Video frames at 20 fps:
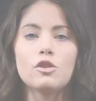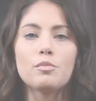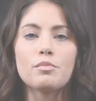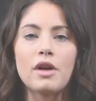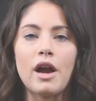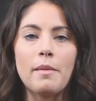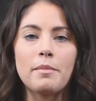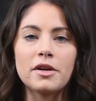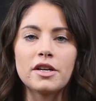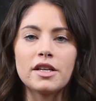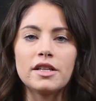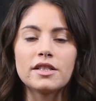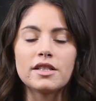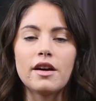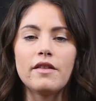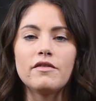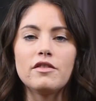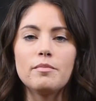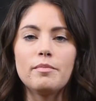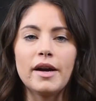properties
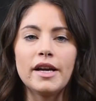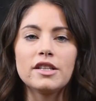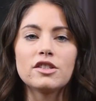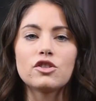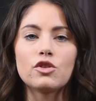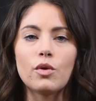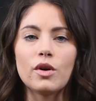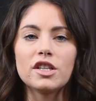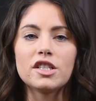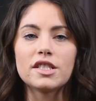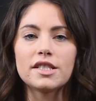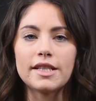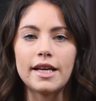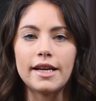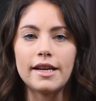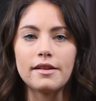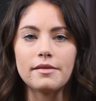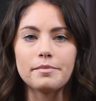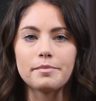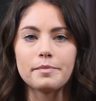of the bike storage
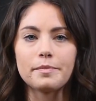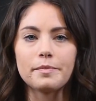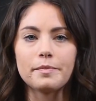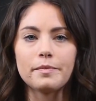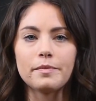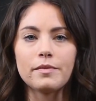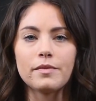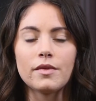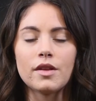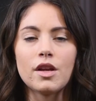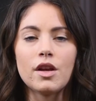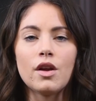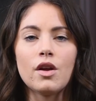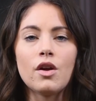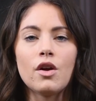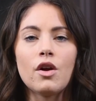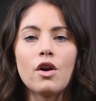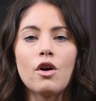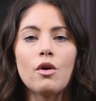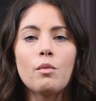site.
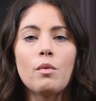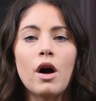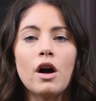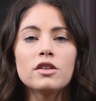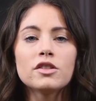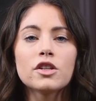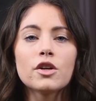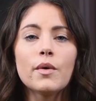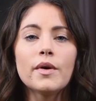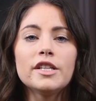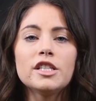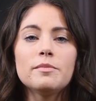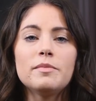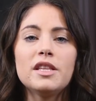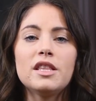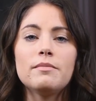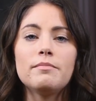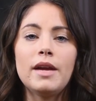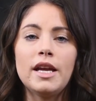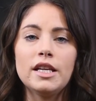Walls are going to be
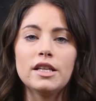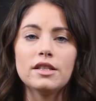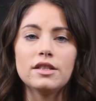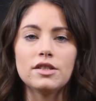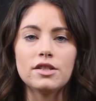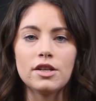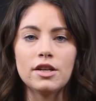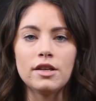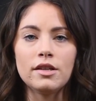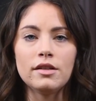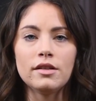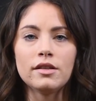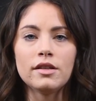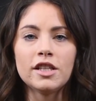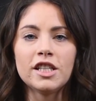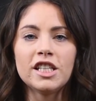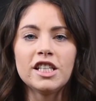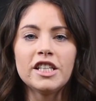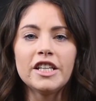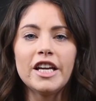the main concern.
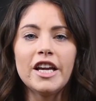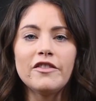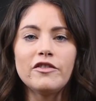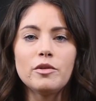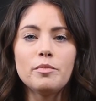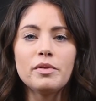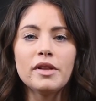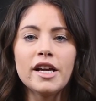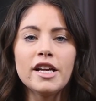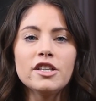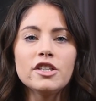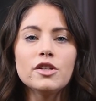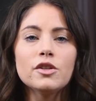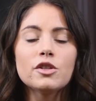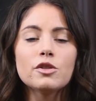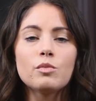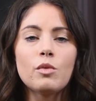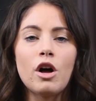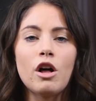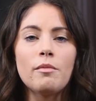If you plan to
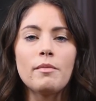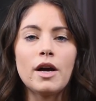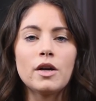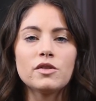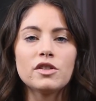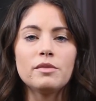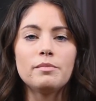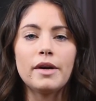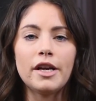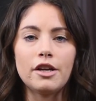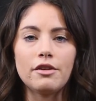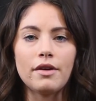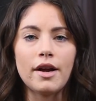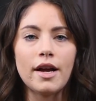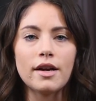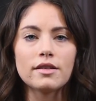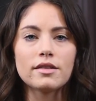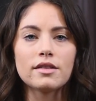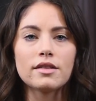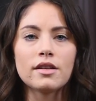use wall-mounted bike
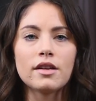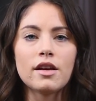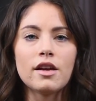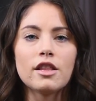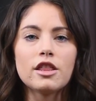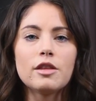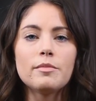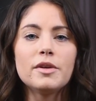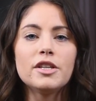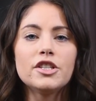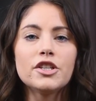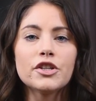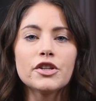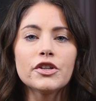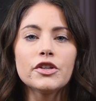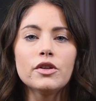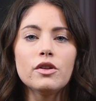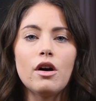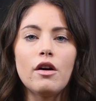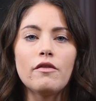racks, the
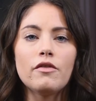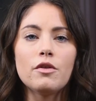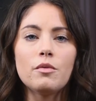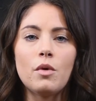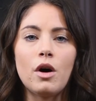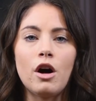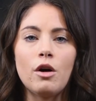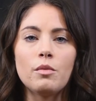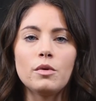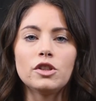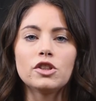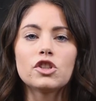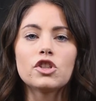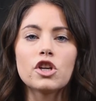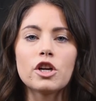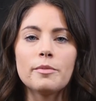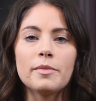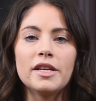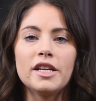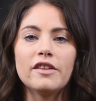material of the wall will
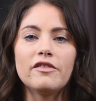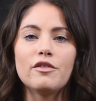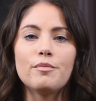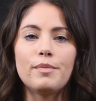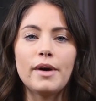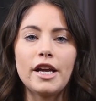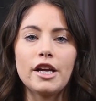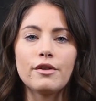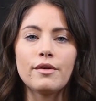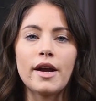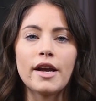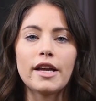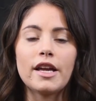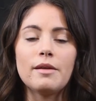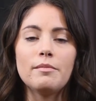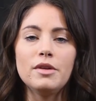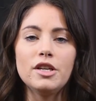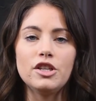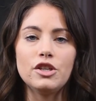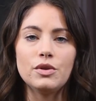determine if a bike rack can
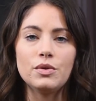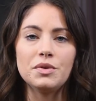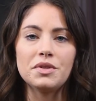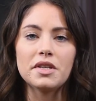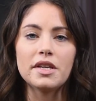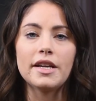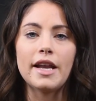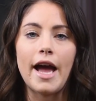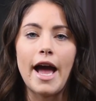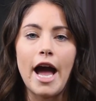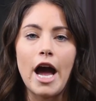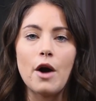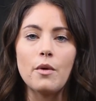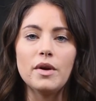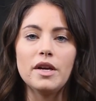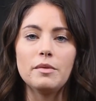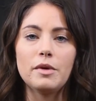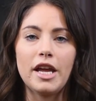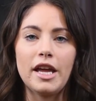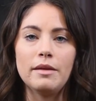be used and how
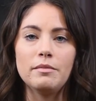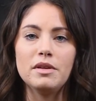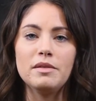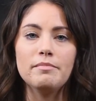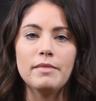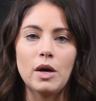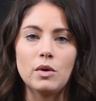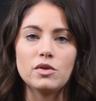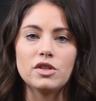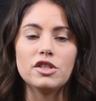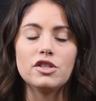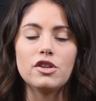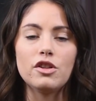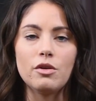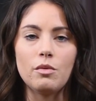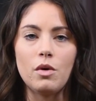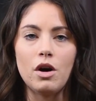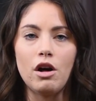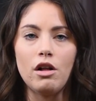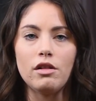it can be mounted to the
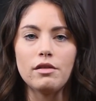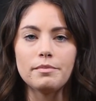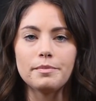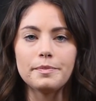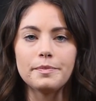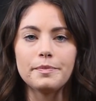wall.